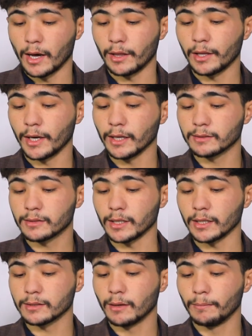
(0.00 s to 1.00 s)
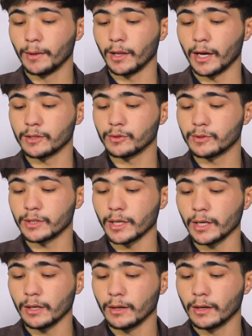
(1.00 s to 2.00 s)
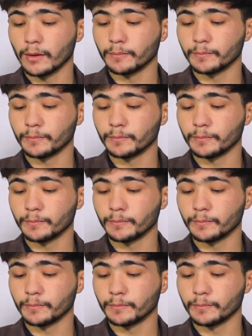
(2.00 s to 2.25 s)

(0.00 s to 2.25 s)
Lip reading: And the next example, as you see,